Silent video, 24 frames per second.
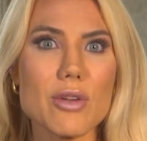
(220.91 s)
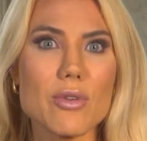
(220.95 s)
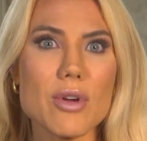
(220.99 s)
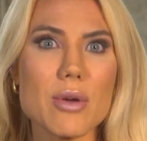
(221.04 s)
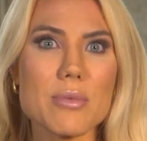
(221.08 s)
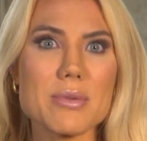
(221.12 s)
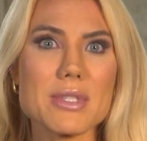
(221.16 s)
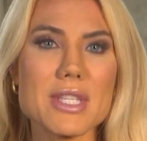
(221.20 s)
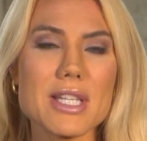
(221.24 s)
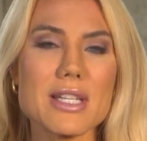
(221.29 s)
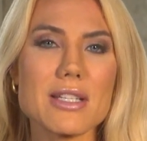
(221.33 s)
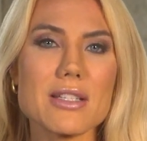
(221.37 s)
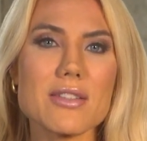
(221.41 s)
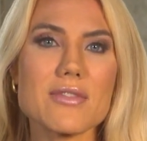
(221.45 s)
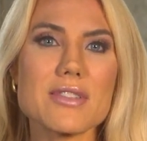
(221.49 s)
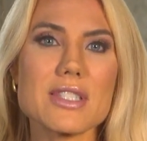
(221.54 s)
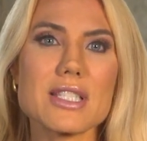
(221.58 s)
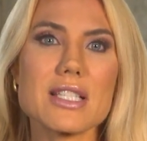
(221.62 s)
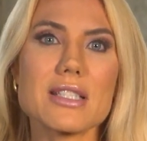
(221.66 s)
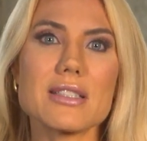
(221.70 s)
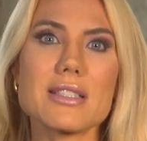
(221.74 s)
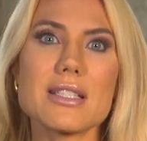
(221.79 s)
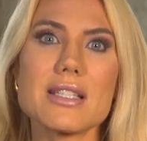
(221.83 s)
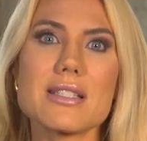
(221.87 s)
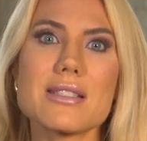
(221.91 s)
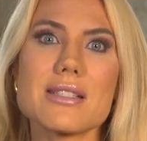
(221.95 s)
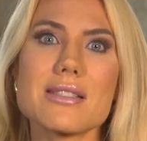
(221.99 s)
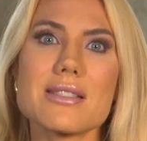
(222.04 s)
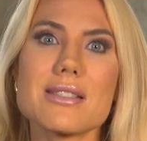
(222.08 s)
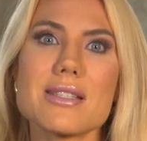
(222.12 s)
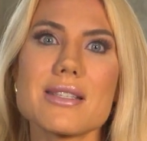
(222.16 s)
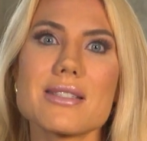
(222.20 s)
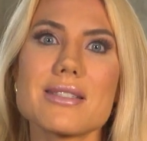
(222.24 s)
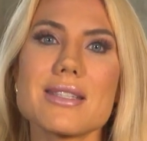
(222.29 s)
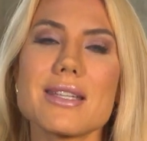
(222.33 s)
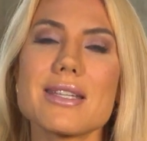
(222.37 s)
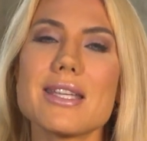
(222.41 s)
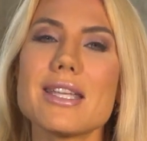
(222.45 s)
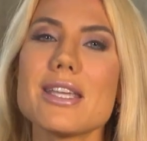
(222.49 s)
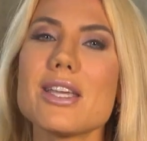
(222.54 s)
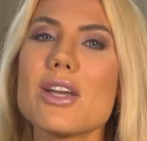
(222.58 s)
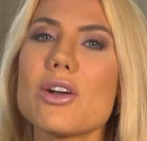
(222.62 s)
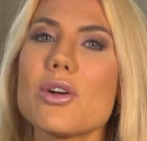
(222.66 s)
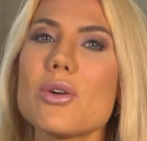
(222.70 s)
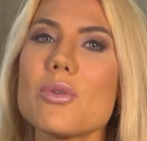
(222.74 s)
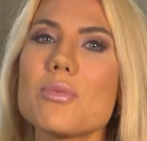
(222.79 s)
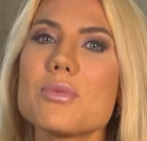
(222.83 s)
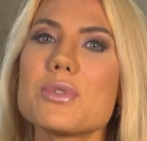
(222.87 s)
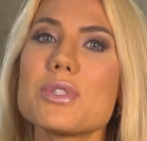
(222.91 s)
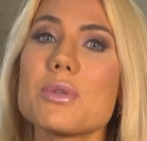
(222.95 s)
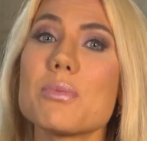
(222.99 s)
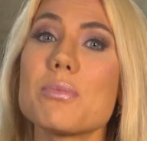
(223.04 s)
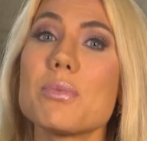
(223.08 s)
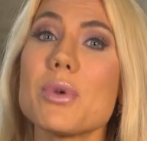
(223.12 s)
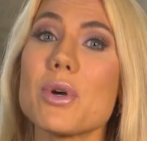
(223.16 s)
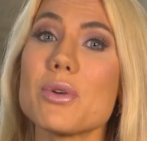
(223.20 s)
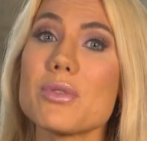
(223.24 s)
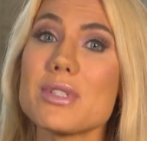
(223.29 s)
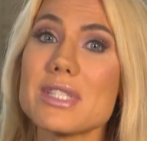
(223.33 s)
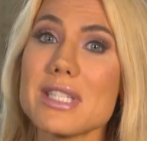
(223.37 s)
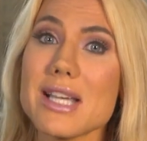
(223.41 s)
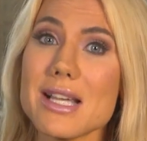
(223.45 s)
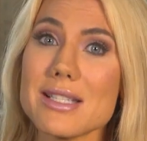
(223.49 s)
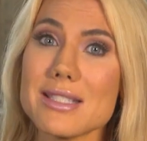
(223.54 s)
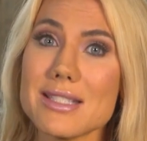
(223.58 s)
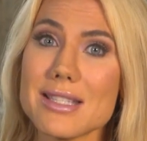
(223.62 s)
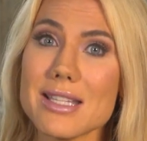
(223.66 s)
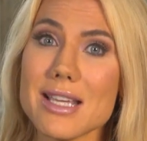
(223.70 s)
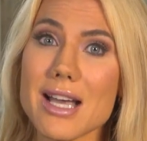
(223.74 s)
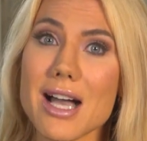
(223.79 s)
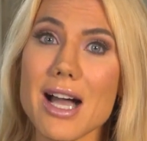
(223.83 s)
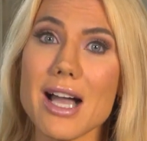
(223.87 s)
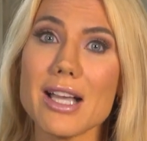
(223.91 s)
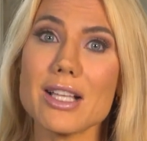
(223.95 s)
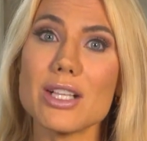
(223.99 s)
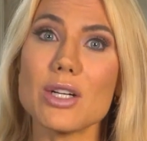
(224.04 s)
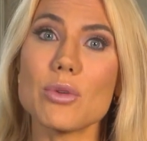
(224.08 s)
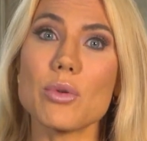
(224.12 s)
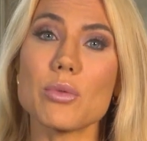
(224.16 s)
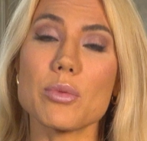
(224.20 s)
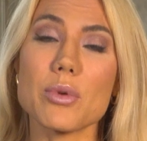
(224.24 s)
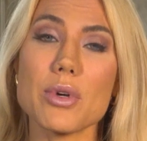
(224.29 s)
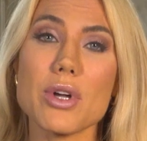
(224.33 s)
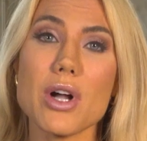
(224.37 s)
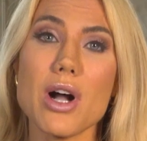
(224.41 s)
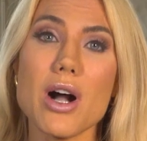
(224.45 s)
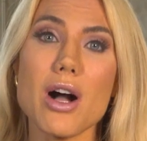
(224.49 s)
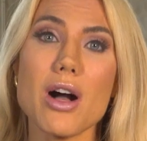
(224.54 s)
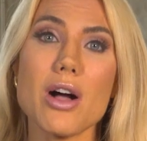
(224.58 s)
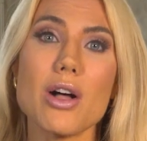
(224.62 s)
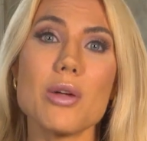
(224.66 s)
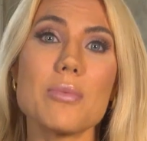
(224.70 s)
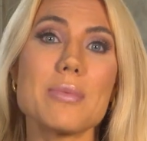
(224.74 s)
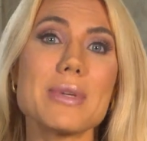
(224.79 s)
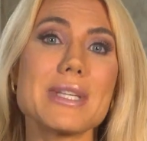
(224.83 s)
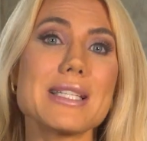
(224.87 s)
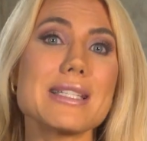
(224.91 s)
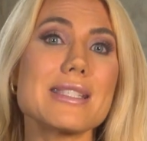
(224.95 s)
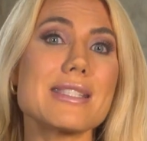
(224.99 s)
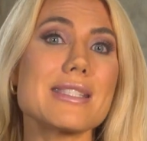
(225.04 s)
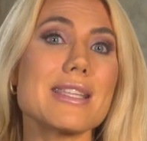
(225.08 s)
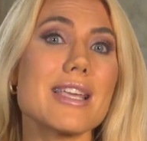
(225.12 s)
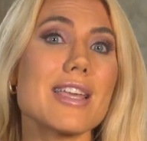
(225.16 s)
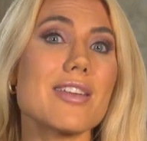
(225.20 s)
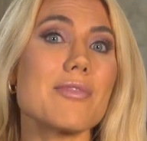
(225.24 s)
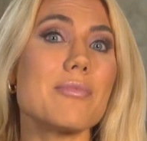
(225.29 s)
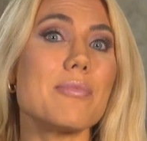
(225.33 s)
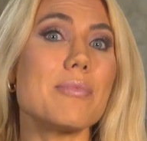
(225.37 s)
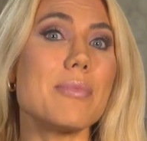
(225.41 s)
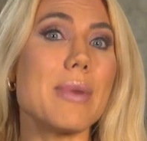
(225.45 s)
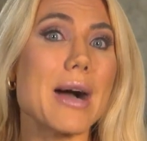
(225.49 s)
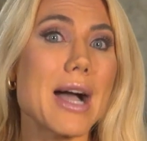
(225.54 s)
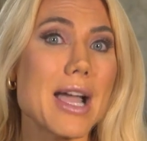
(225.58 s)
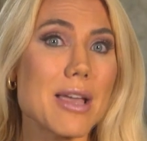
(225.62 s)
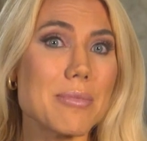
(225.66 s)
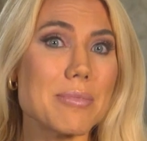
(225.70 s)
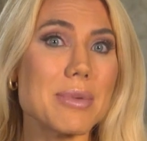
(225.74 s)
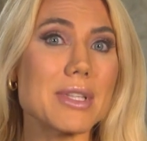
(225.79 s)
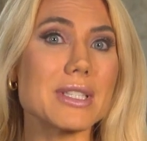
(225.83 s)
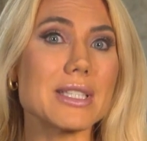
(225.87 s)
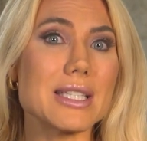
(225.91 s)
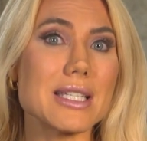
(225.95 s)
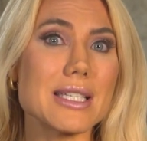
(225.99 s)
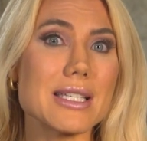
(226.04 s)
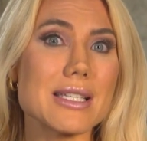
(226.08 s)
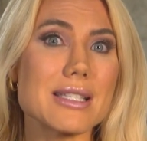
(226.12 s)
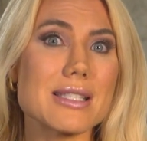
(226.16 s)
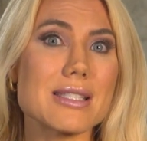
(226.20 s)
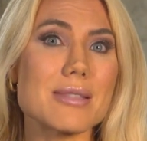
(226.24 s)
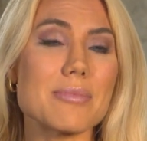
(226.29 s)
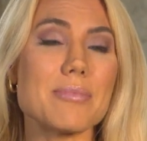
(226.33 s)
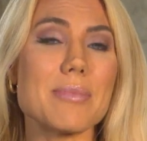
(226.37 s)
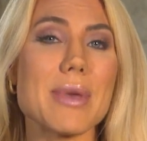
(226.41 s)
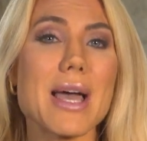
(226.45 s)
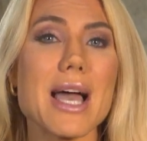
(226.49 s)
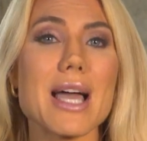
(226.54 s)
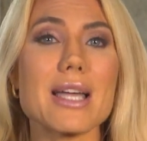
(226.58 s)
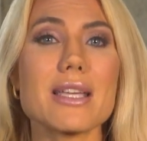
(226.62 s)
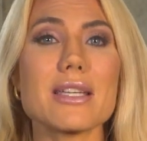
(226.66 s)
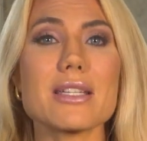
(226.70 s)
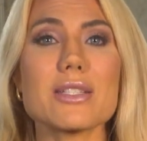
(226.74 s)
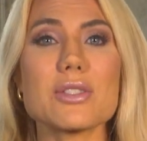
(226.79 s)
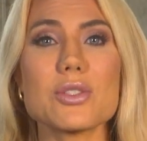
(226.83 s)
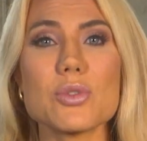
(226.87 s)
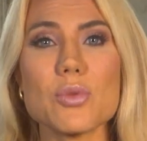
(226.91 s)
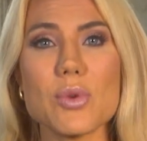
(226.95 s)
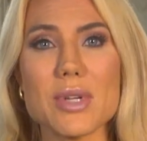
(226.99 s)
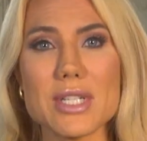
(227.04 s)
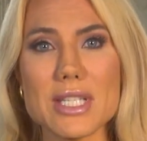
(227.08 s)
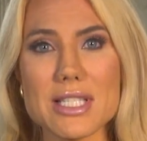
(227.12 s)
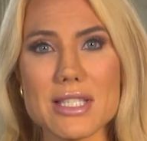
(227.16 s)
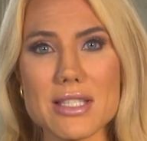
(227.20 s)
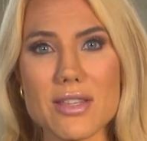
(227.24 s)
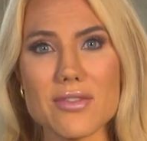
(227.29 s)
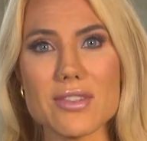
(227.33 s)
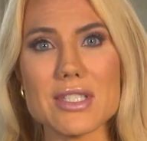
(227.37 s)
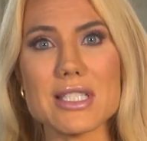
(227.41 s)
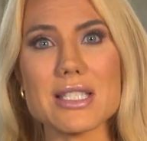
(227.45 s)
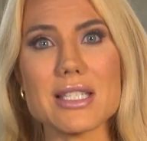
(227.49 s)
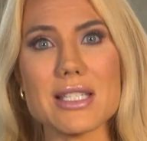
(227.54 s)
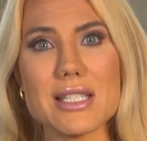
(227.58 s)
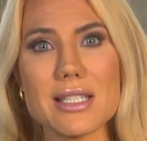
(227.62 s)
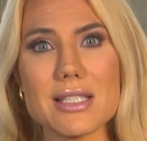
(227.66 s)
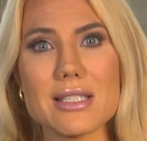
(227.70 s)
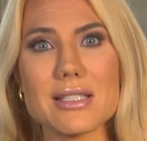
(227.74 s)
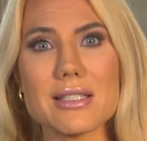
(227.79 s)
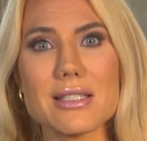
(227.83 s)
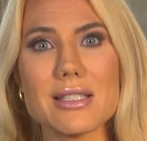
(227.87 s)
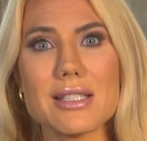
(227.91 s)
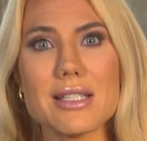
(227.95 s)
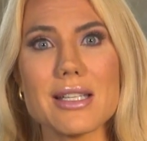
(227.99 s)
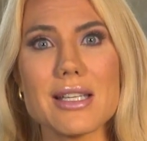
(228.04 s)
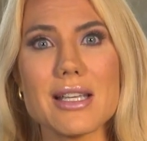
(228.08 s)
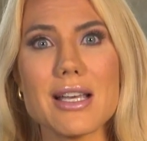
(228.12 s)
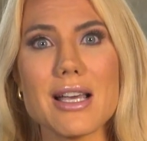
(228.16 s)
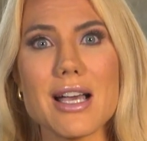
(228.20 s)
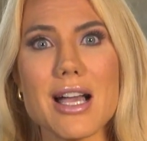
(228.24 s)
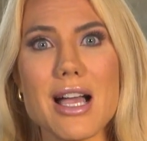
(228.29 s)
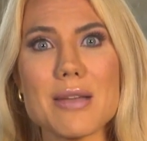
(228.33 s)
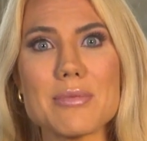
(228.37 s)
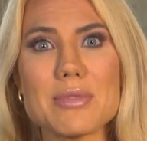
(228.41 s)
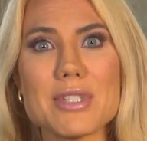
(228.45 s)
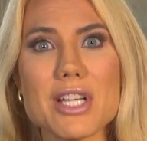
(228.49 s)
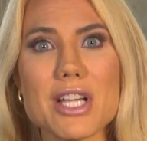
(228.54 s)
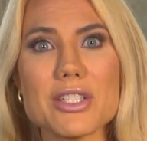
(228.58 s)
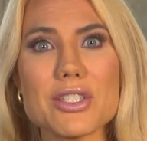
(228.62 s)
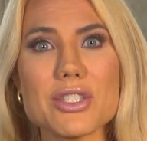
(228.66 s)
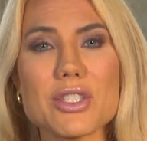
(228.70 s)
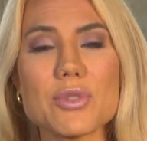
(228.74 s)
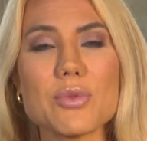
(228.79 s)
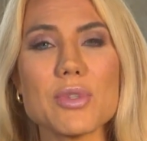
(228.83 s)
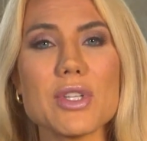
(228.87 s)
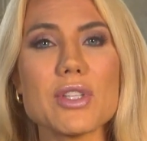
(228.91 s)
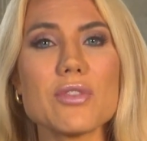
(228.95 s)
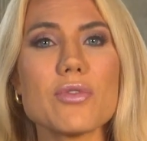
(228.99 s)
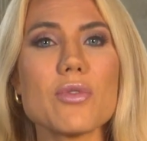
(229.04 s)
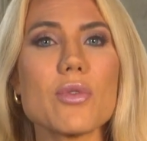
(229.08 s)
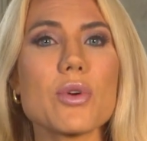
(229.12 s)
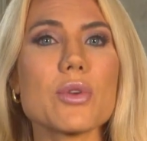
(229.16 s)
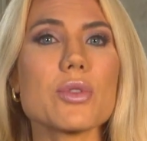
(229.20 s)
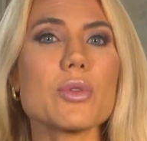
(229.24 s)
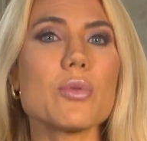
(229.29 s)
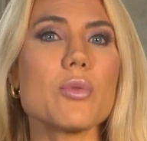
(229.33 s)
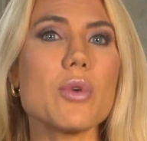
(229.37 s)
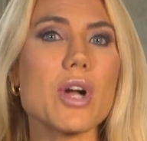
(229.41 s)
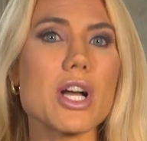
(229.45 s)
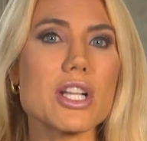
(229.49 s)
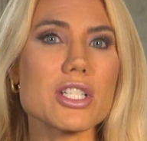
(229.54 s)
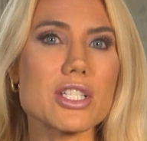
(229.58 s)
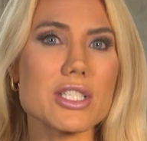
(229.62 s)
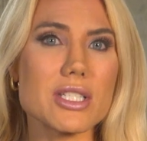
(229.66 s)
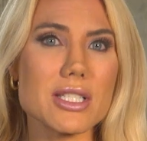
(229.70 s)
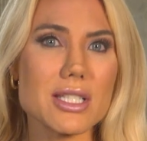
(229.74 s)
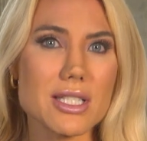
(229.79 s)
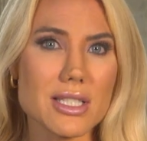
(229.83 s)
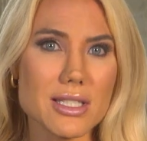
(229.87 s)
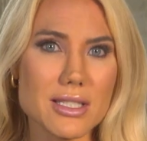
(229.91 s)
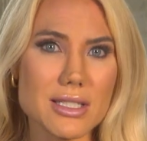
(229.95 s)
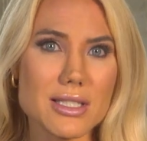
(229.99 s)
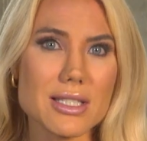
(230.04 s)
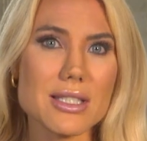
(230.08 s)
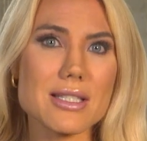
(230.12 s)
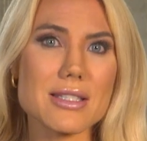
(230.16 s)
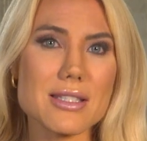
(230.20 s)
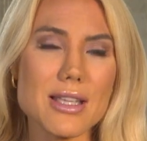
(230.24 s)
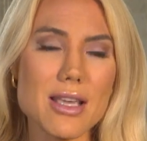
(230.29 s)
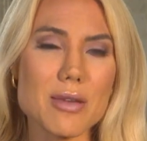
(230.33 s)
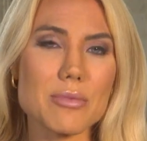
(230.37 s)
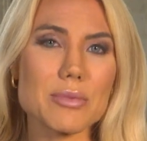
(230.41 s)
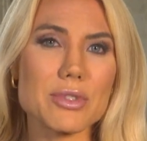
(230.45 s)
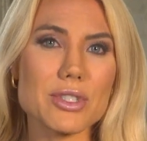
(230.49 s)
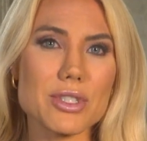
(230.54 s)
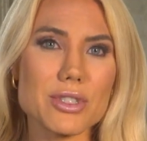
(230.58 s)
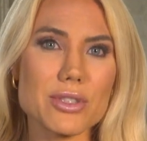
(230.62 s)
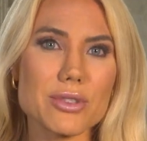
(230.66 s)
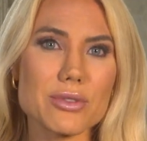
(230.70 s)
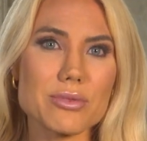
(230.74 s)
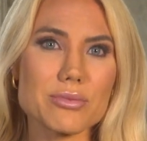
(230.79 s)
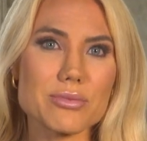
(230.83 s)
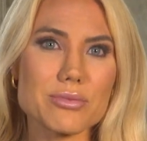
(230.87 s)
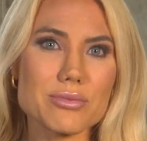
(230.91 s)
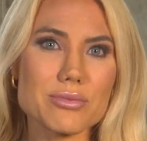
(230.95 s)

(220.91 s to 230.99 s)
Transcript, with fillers: Representative Scalise says that he hopes both sides of the aisle will recall being saved by police back in 2017. I'm Natasha Sweet for the Washington Examiner.